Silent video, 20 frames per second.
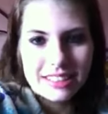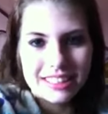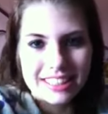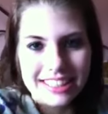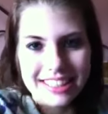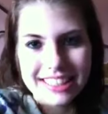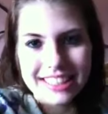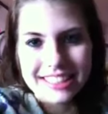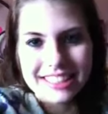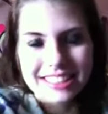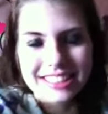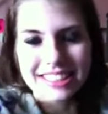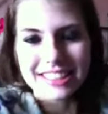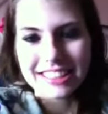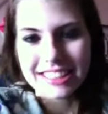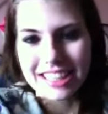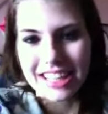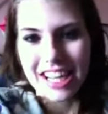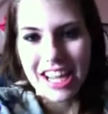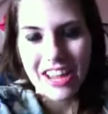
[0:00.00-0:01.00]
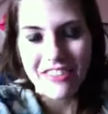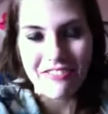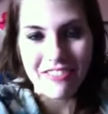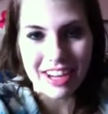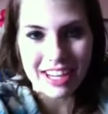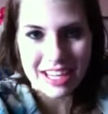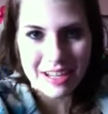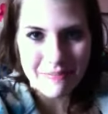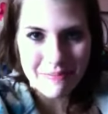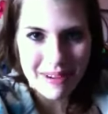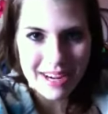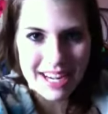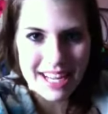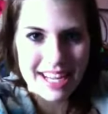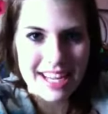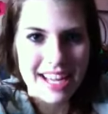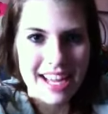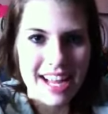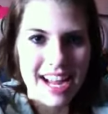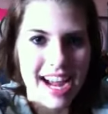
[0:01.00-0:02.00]
Just if
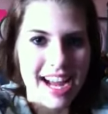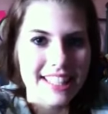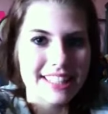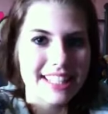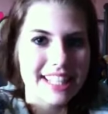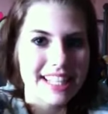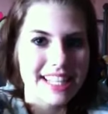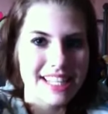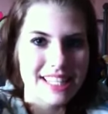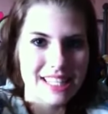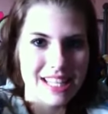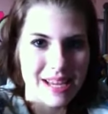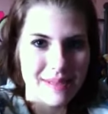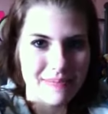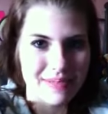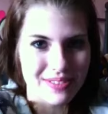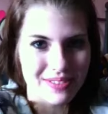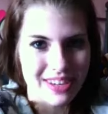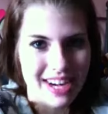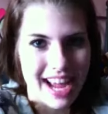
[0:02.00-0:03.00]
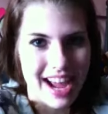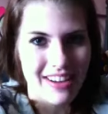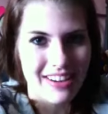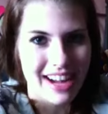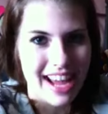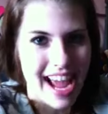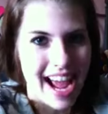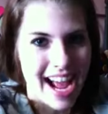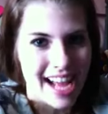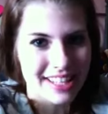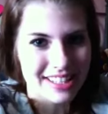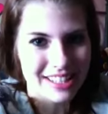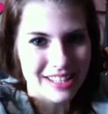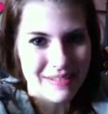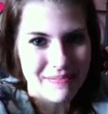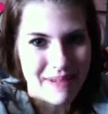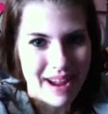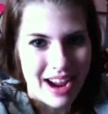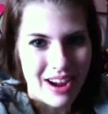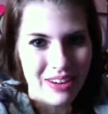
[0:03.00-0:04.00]
anybody has any tips on how to ask
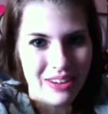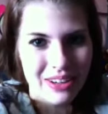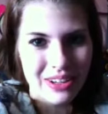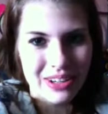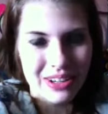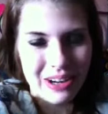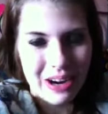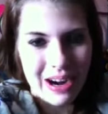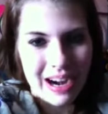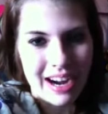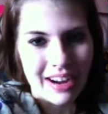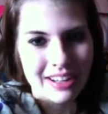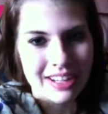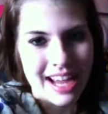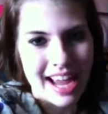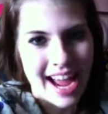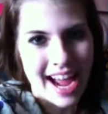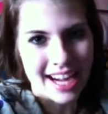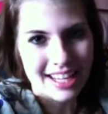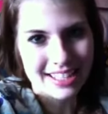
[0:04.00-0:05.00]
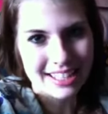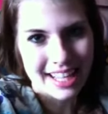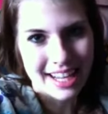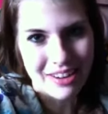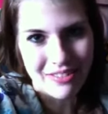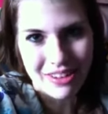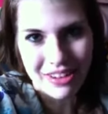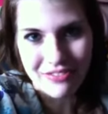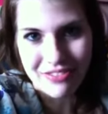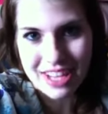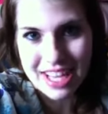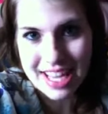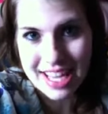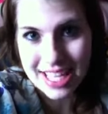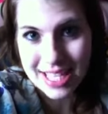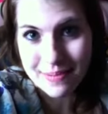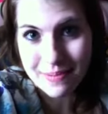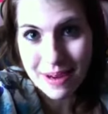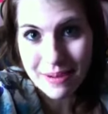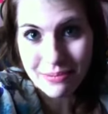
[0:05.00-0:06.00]
him out or how to act like if he
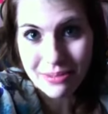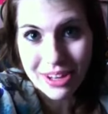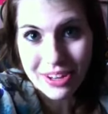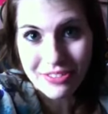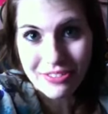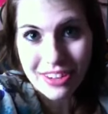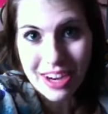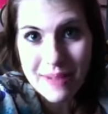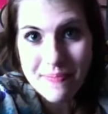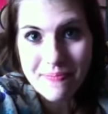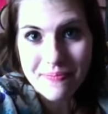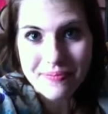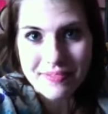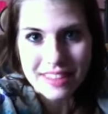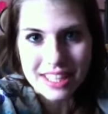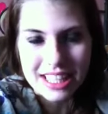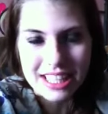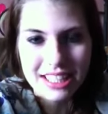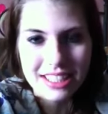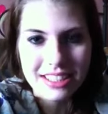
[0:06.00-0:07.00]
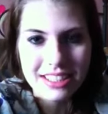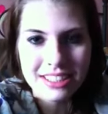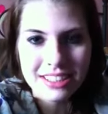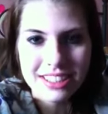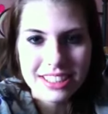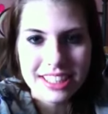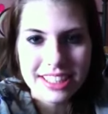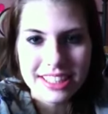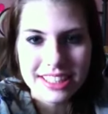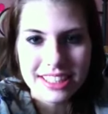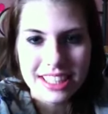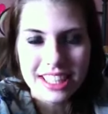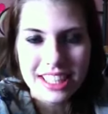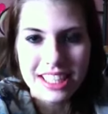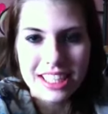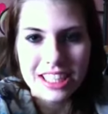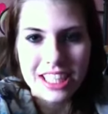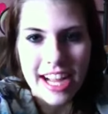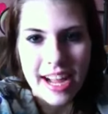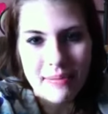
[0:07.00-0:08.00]
is my boyfriend, just
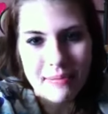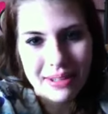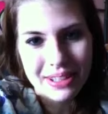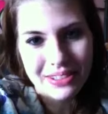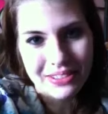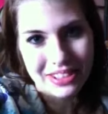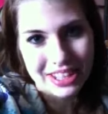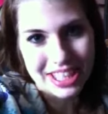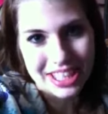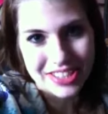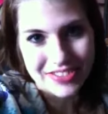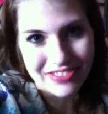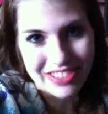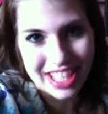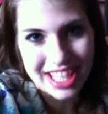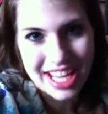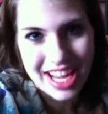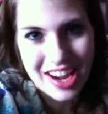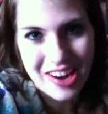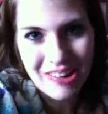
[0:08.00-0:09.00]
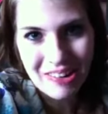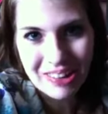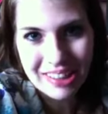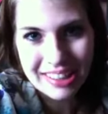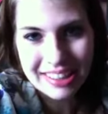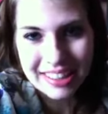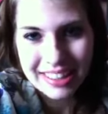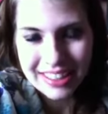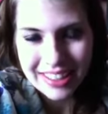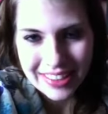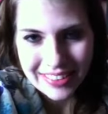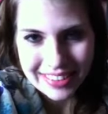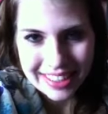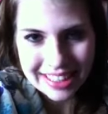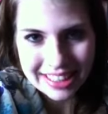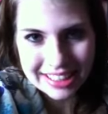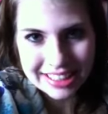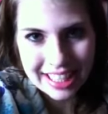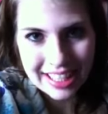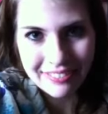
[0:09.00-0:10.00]
comment on this video
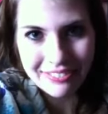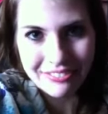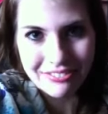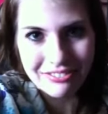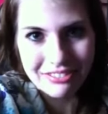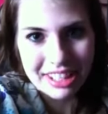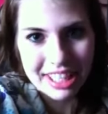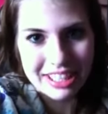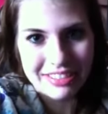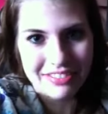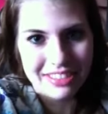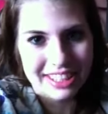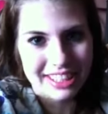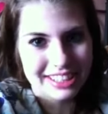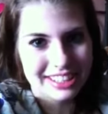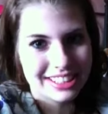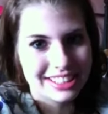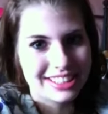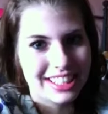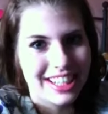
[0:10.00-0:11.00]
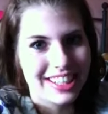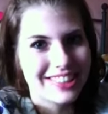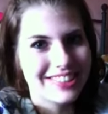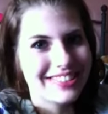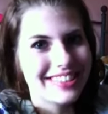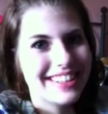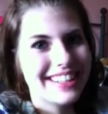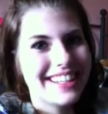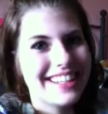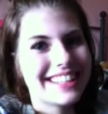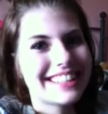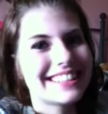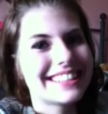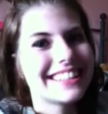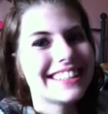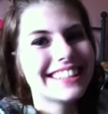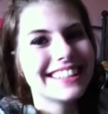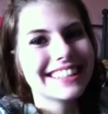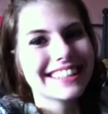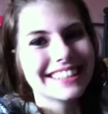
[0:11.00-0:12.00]
because I'm like really stuck with this
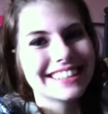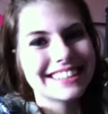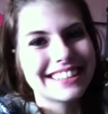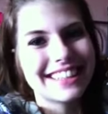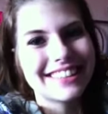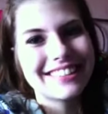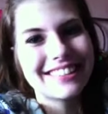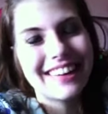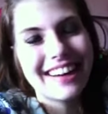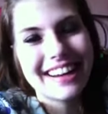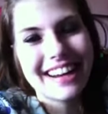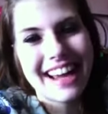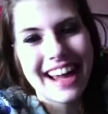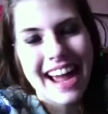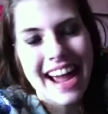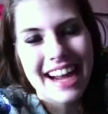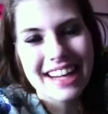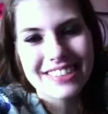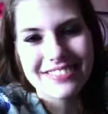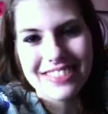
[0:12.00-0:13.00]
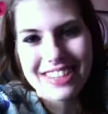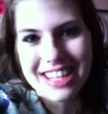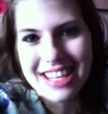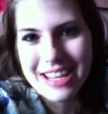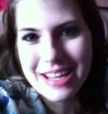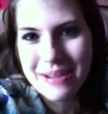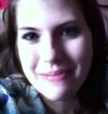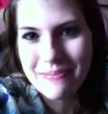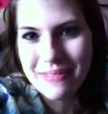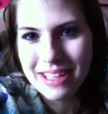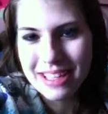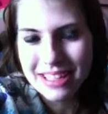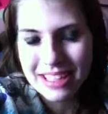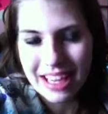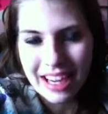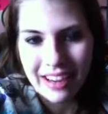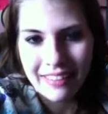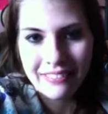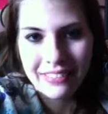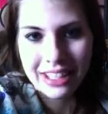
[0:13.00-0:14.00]
because I don't know how to act with him.
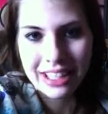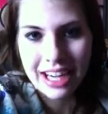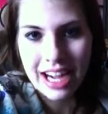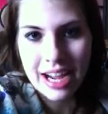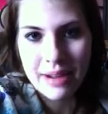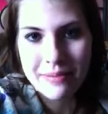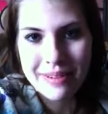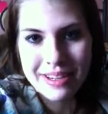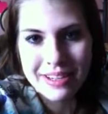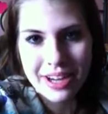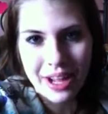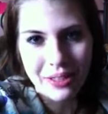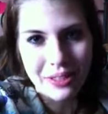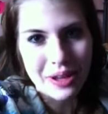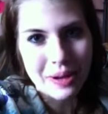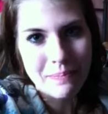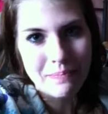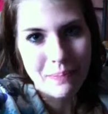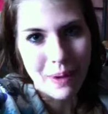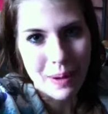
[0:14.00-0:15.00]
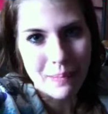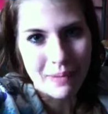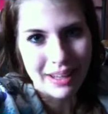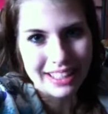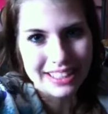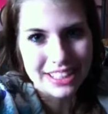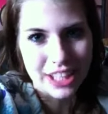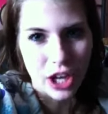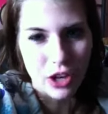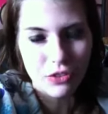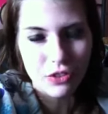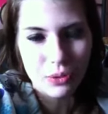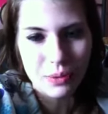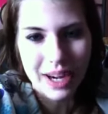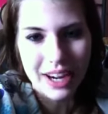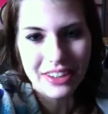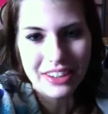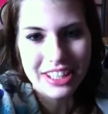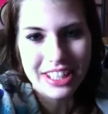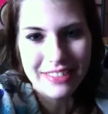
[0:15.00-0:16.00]
I mean, I've been nothing but myself
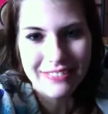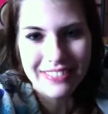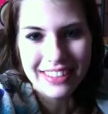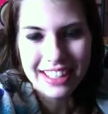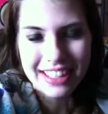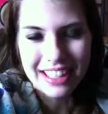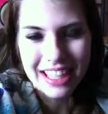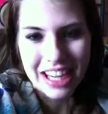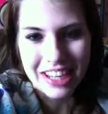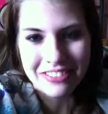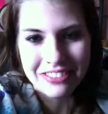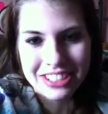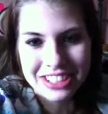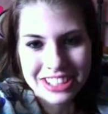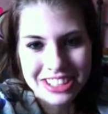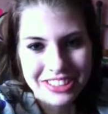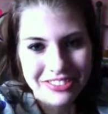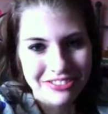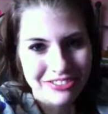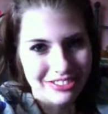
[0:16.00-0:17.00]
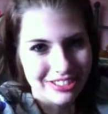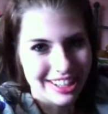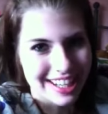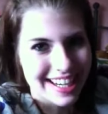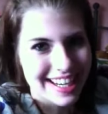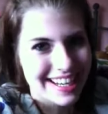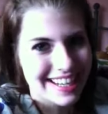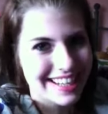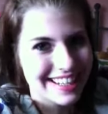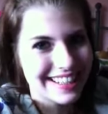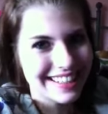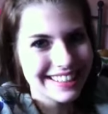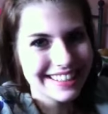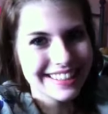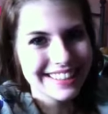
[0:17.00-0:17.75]
around him. I'm just afraid.